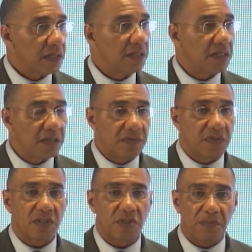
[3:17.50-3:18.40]
It
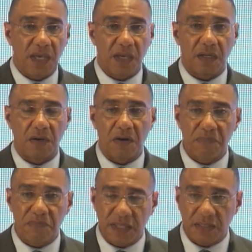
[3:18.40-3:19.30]
gives Jamaica
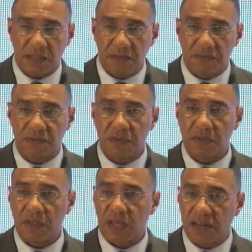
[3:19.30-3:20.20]
competitive
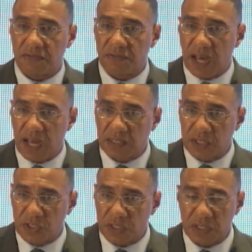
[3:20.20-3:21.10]

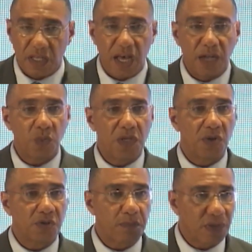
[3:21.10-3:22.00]
advantage, and
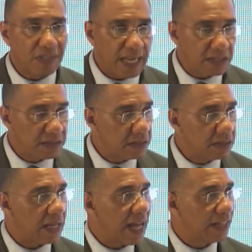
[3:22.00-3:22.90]
we must protect
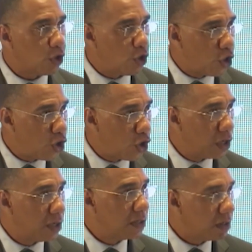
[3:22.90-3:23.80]
it at
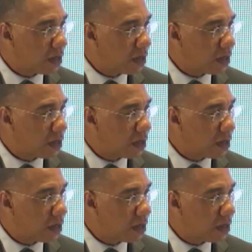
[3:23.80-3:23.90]
all